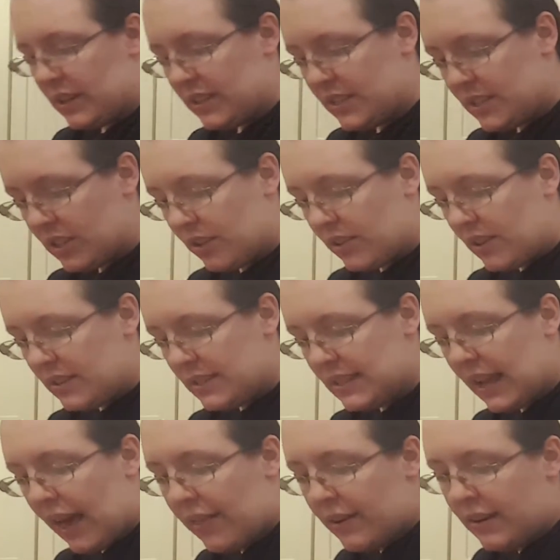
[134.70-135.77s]
to stir those
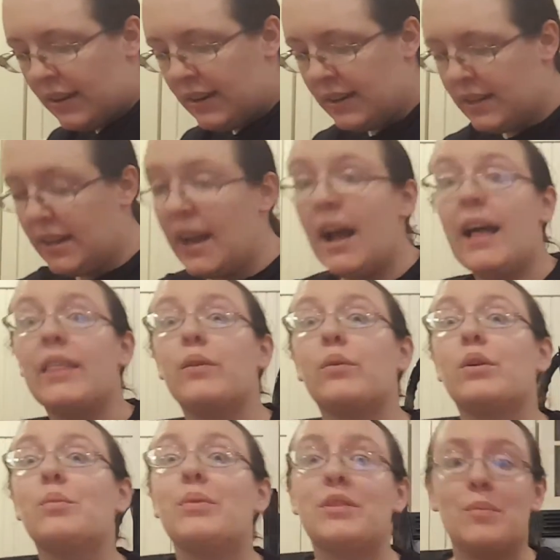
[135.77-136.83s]
together, and we're
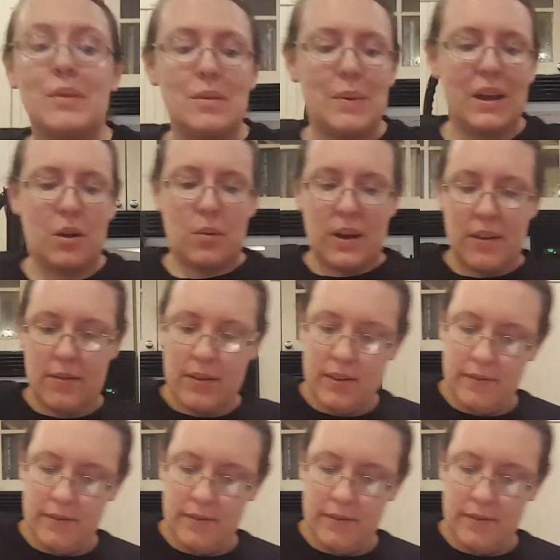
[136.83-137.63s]
going to put them in the microwave.